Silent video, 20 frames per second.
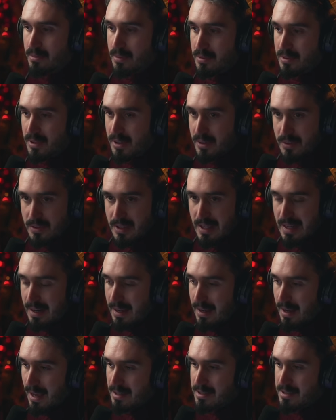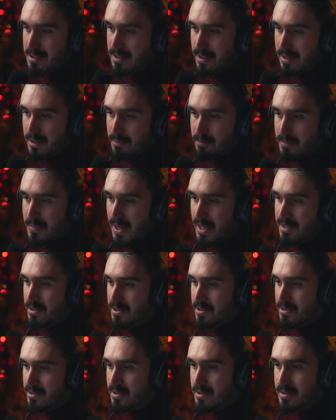you know, the classic
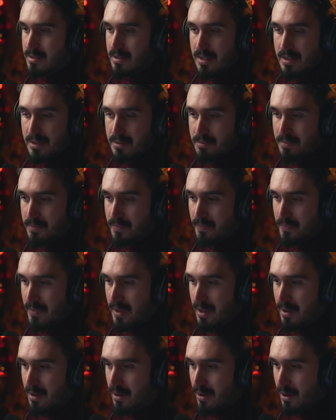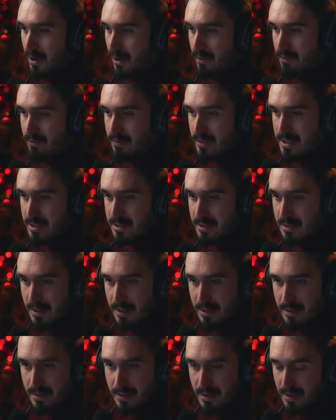Marian's theme on
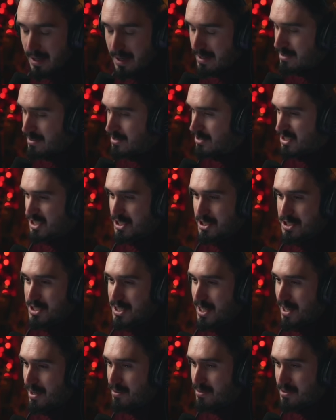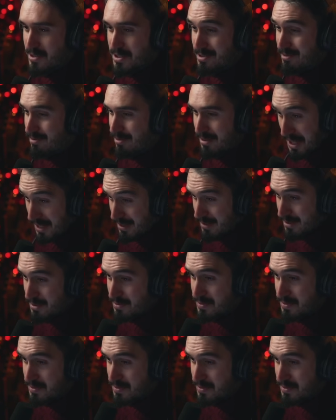Vista, and it just sounds like the